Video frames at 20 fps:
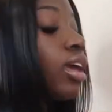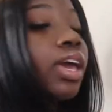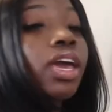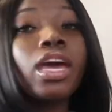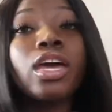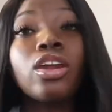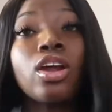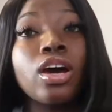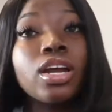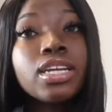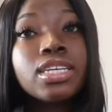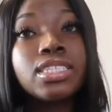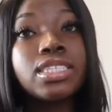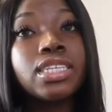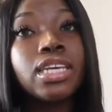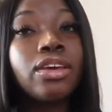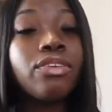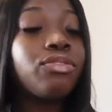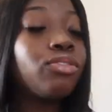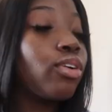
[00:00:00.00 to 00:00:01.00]
And
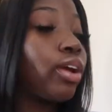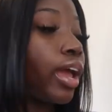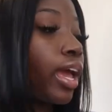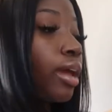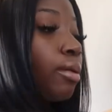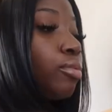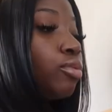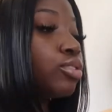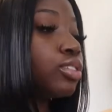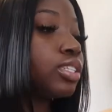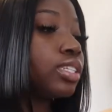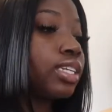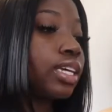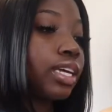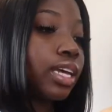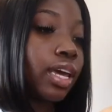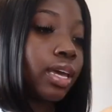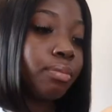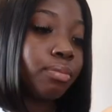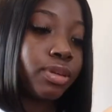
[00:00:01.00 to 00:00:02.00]
honestly, if you're able to
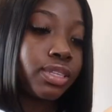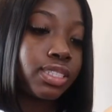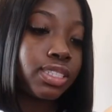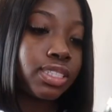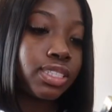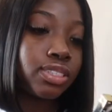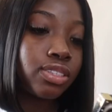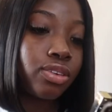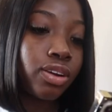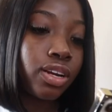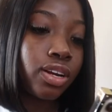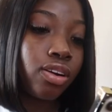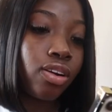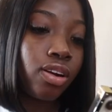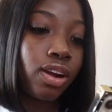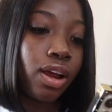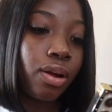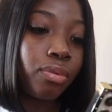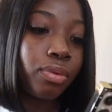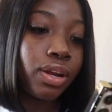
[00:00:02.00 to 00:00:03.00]
get a business credit
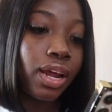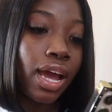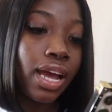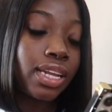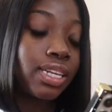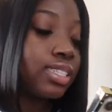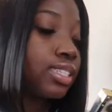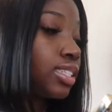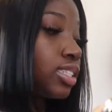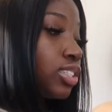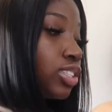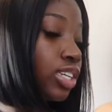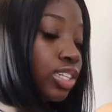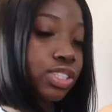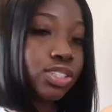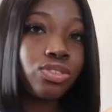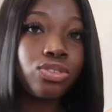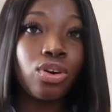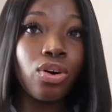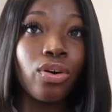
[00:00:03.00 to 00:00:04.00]
card, I would highly
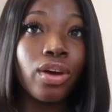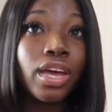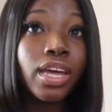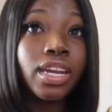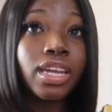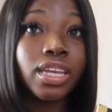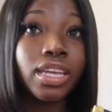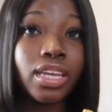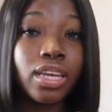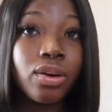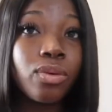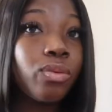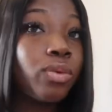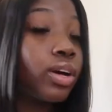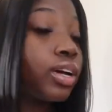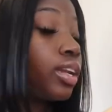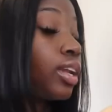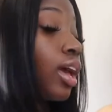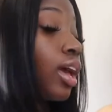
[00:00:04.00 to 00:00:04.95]
suggest you go ahead and get one.